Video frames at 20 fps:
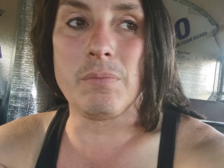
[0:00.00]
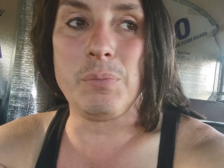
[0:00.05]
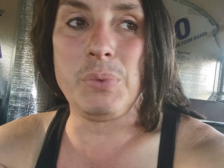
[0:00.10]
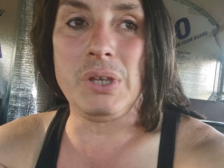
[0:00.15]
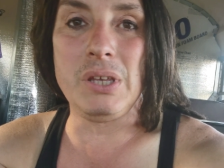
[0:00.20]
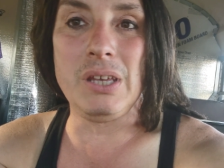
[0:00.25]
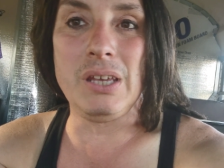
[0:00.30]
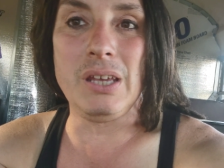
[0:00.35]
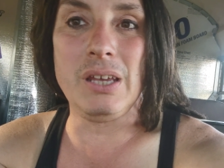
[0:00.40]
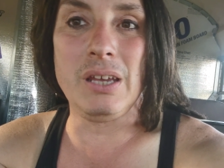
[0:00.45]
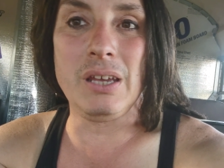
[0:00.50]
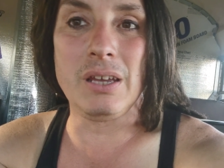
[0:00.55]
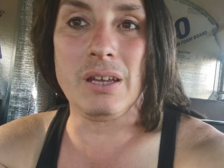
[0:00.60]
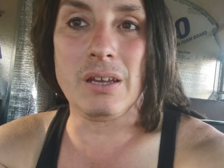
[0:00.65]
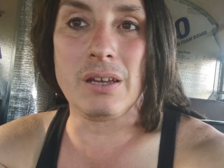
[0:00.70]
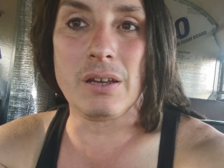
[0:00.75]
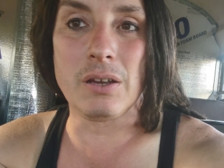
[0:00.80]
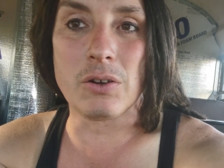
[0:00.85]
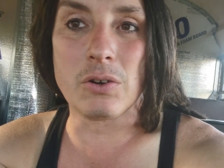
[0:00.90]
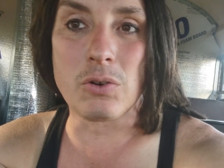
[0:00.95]

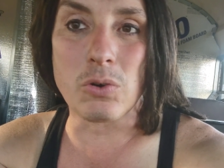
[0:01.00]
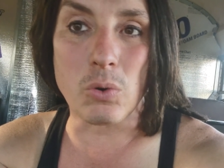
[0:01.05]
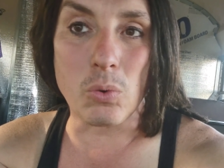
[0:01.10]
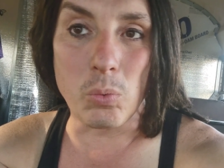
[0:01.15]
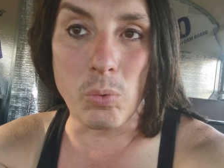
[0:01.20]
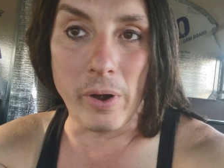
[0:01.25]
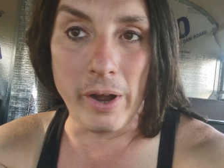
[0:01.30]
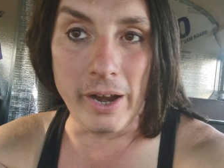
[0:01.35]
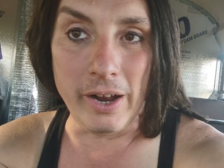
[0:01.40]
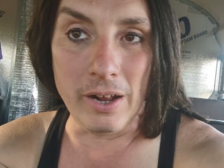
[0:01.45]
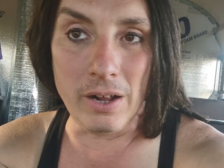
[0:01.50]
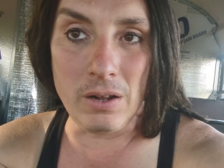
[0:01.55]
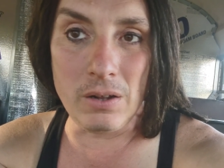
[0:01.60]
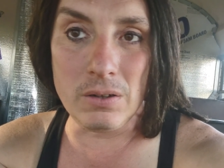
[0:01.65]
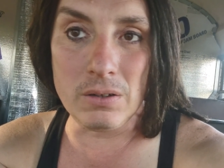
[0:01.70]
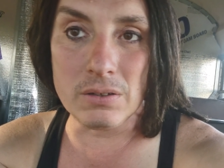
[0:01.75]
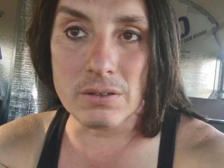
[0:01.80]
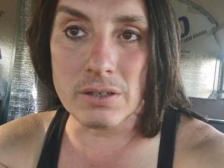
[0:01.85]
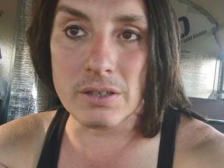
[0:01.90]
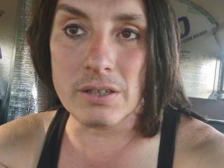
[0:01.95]
being
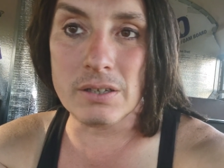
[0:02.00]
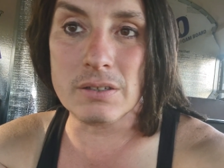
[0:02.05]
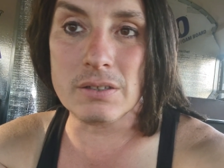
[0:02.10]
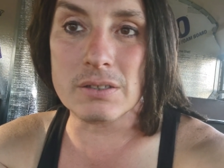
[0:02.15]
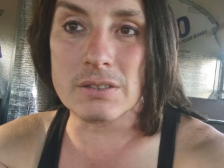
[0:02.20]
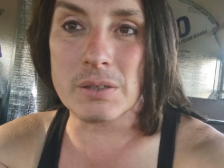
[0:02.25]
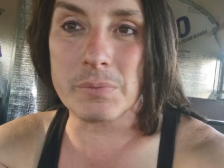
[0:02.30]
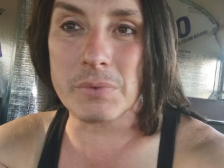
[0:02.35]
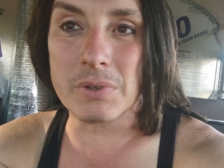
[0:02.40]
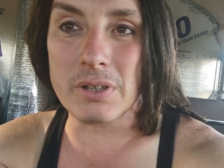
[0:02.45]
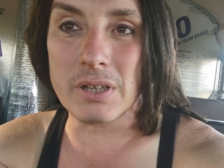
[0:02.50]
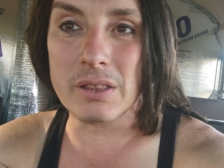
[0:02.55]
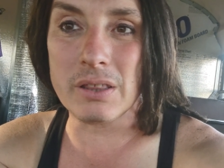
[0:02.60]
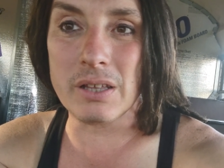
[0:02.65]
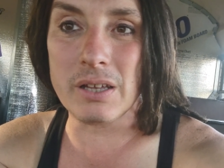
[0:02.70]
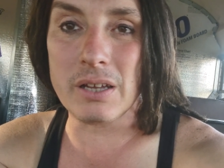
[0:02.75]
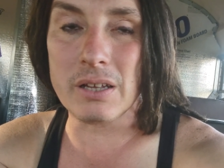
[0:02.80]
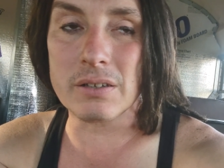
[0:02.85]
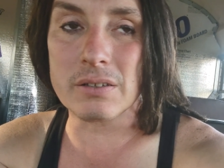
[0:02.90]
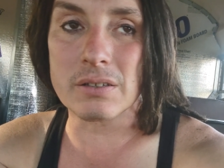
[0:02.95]
corralled into something
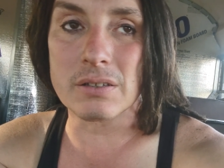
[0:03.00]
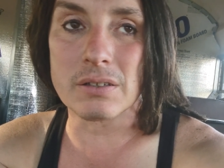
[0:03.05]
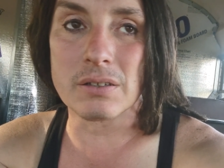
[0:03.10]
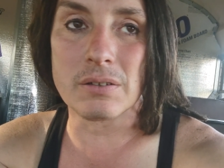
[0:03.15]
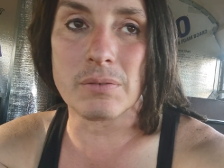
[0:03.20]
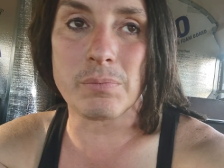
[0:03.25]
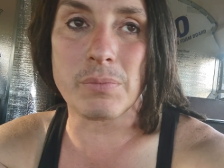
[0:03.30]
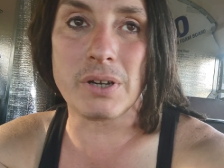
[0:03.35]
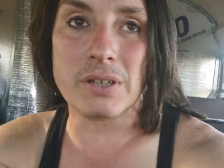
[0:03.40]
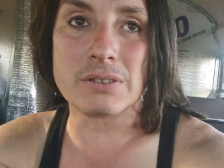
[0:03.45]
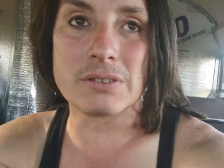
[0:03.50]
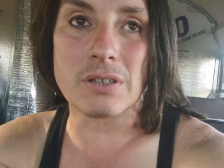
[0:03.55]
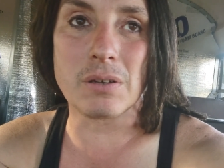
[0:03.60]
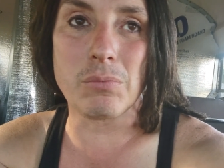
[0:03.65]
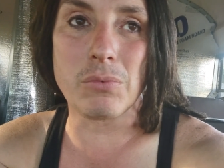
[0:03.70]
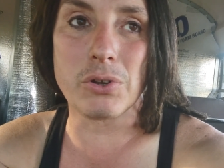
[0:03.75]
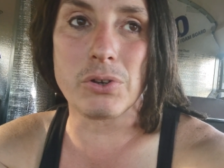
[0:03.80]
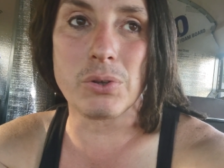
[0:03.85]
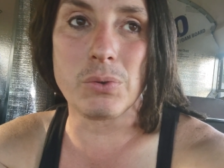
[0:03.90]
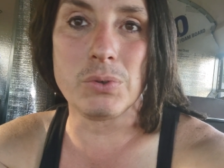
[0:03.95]
like that by
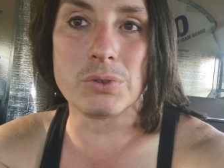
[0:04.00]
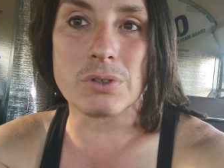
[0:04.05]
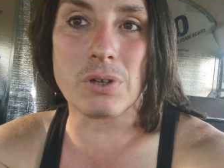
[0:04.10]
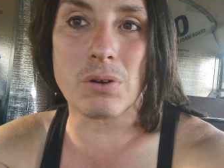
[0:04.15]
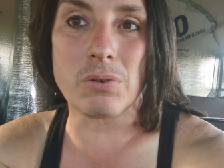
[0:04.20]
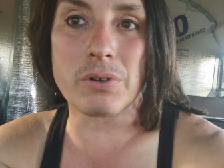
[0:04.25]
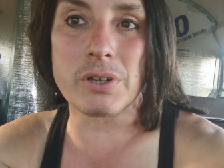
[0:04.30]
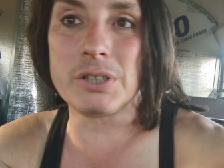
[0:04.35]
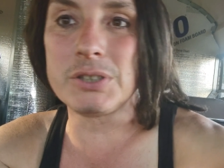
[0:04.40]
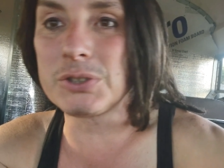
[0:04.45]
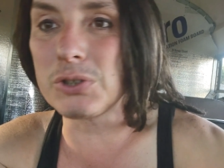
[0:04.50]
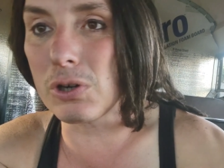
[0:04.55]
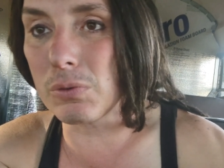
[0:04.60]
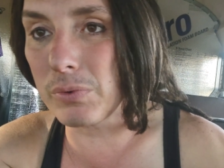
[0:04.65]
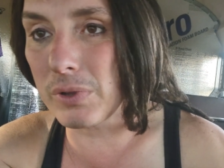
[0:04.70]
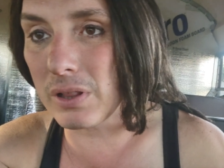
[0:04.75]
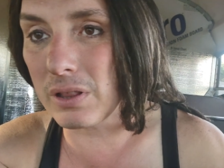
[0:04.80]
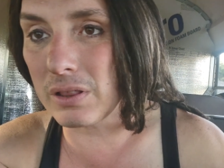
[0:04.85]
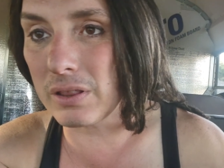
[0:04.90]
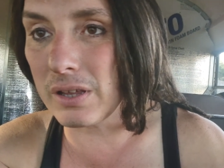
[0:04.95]
someone who's already
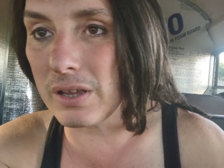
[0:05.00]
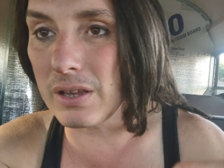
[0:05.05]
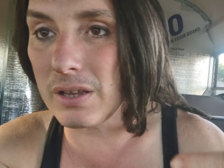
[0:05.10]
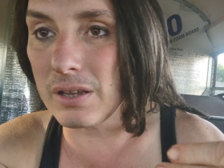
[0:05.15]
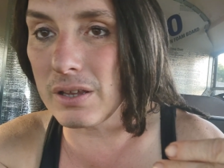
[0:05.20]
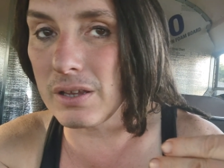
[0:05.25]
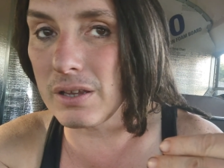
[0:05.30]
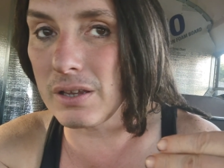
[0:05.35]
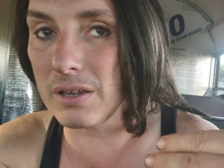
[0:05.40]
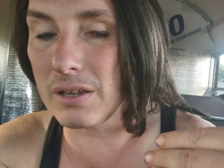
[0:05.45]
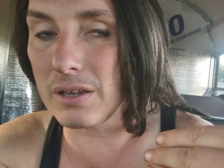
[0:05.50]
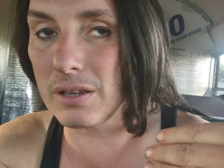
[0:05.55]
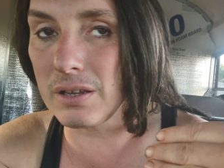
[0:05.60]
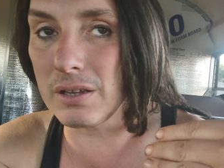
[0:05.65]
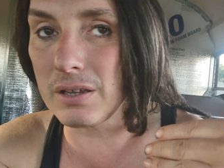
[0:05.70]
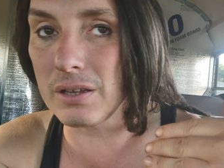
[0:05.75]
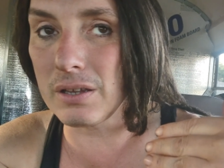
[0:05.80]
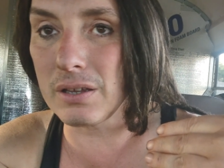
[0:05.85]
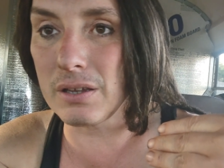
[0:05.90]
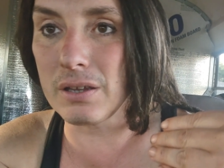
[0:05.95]
shown me that
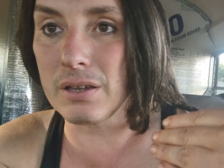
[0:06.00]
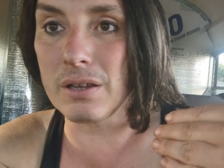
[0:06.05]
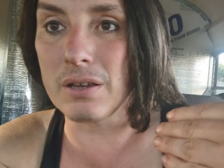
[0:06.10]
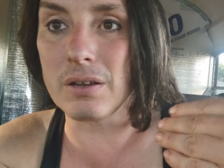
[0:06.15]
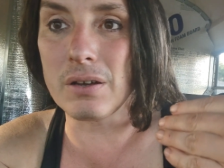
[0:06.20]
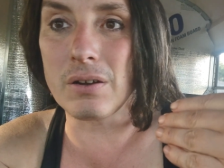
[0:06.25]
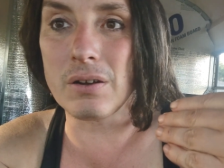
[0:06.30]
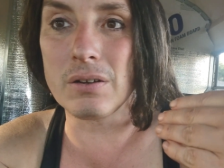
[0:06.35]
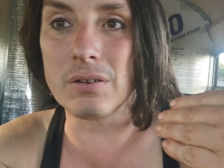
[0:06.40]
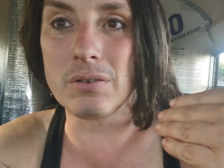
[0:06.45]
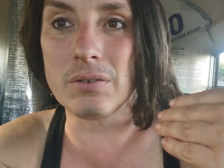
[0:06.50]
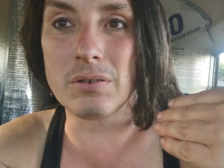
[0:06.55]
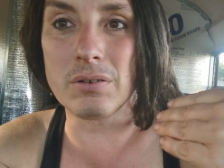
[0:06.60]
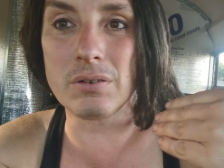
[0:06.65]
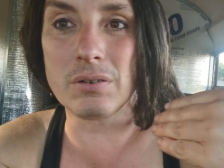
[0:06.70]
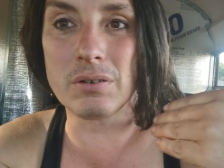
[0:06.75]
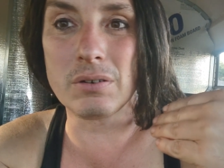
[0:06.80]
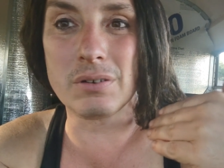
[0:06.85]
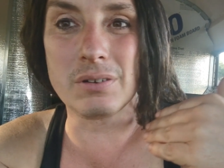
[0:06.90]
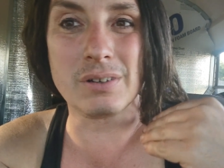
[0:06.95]
they
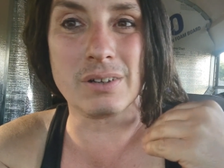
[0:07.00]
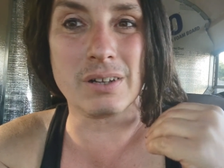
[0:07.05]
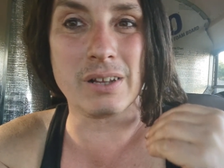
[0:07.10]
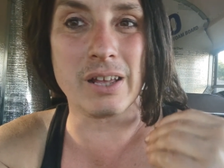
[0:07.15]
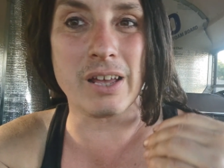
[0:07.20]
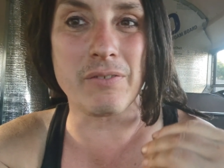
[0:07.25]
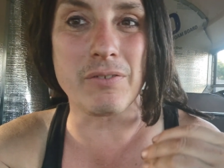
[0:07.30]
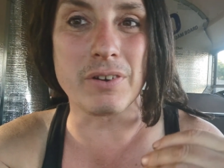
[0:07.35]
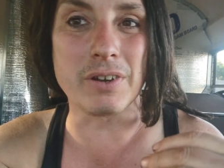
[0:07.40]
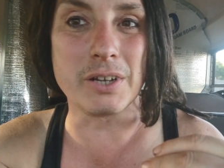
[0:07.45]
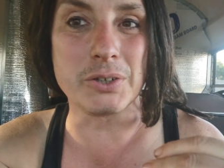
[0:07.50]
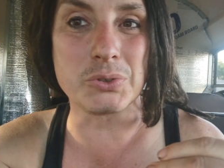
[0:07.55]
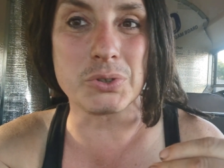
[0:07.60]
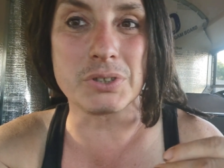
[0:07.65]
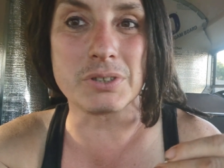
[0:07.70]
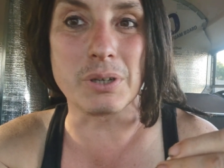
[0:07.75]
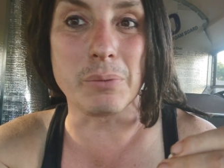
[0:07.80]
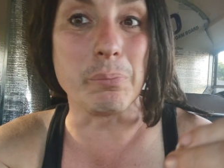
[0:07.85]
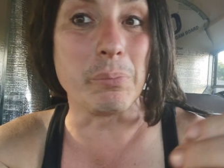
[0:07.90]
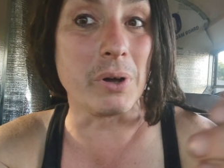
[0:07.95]
have an
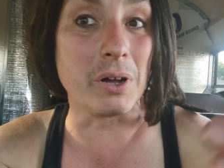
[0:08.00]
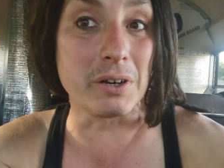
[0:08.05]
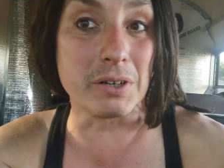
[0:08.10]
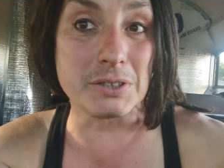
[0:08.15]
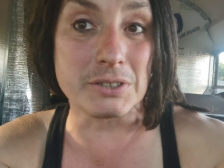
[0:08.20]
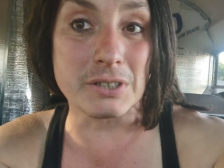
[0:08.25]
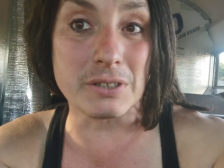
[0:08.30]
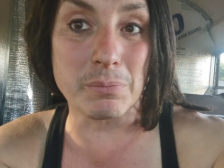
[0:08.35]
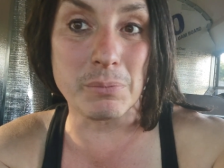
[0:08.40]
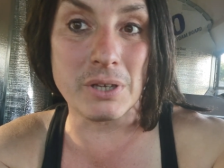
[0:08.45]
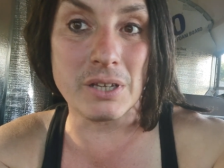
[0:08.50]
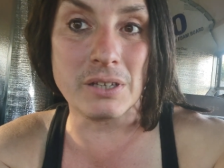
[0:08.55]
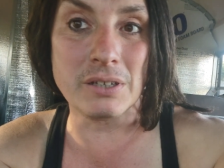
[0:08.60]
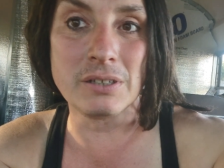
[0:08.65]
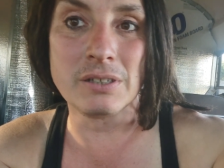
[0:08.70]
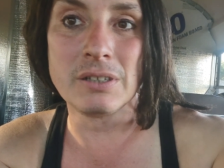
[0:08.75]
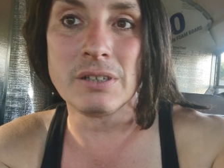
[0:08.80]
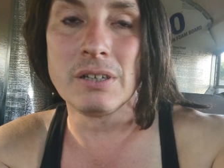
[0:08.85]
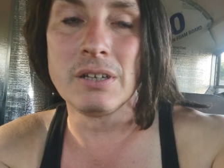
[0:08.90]
interest in punishing me